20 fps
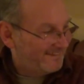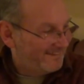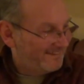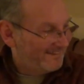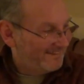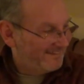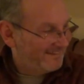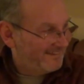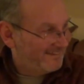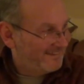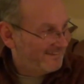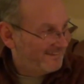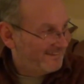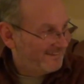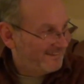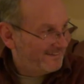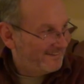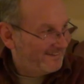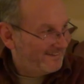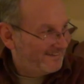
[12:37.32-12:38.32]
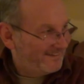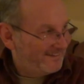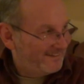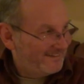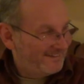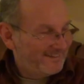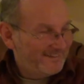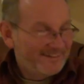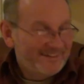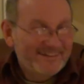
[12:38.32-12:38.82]

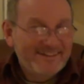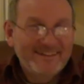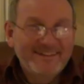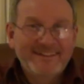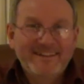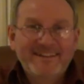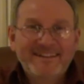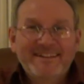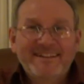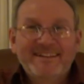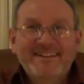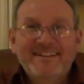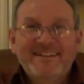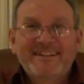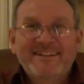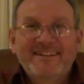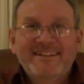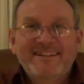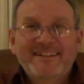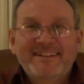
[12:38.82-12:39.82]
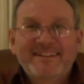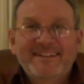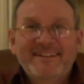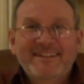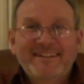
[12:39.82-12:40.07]
The person shown says nothing.